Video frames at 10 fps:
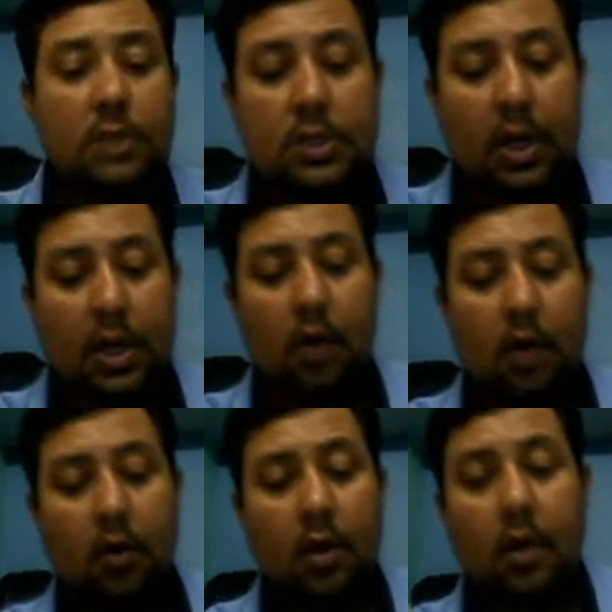Now
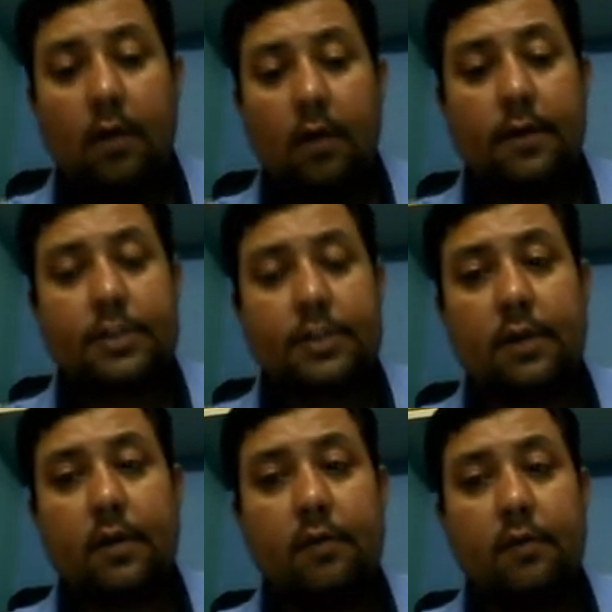first of all
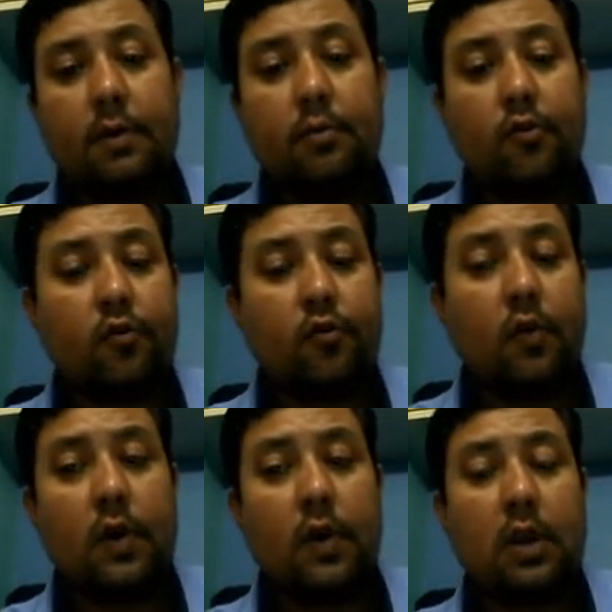we move to
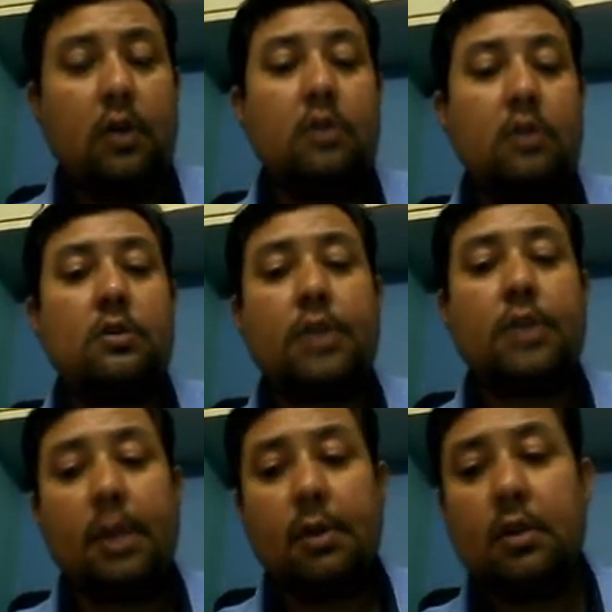our
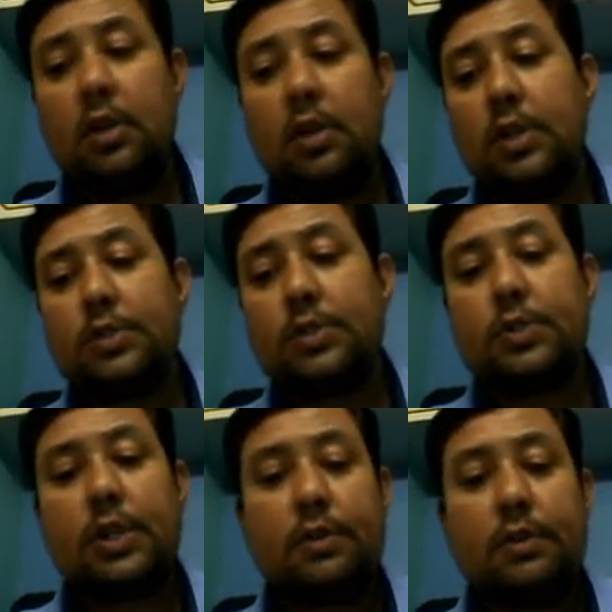table, so that
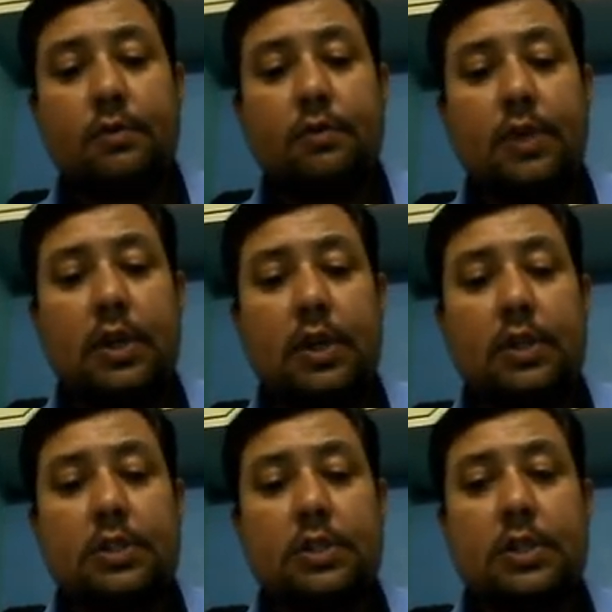we
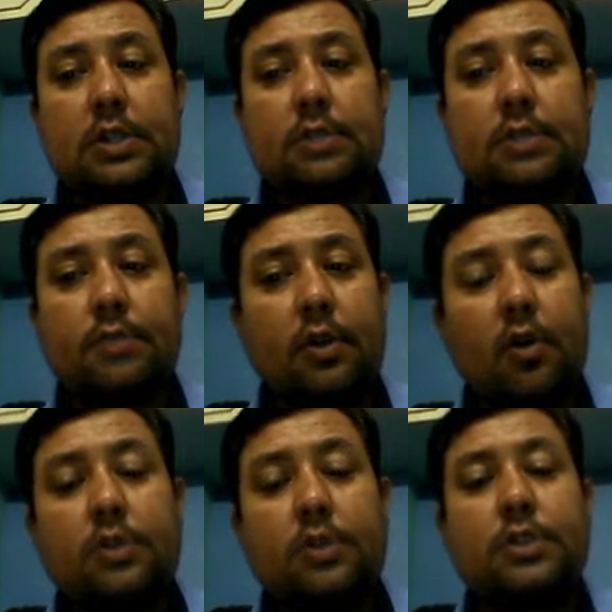insert some
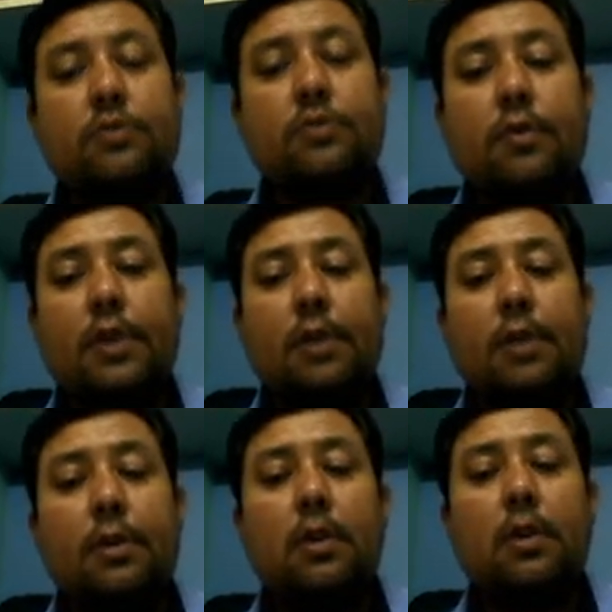records into our table
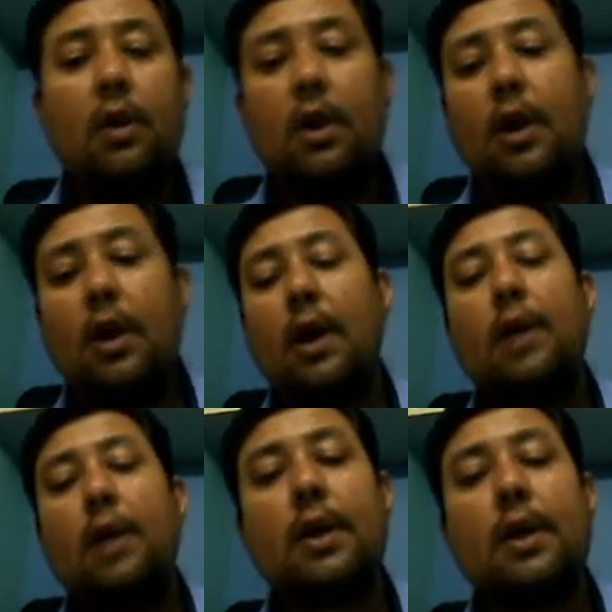and
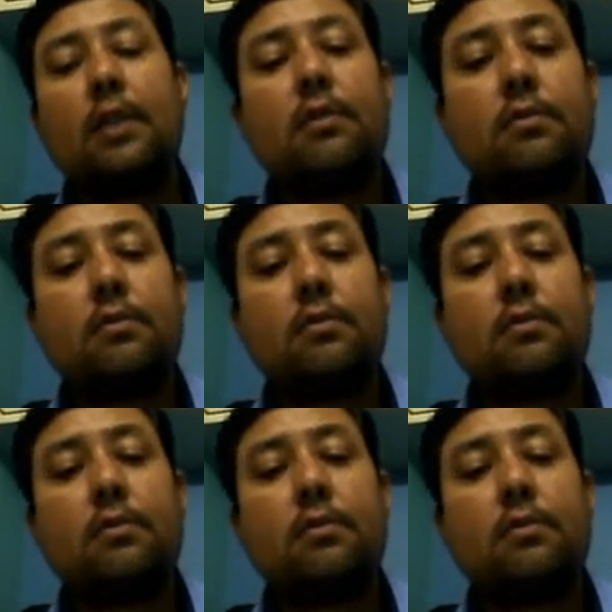then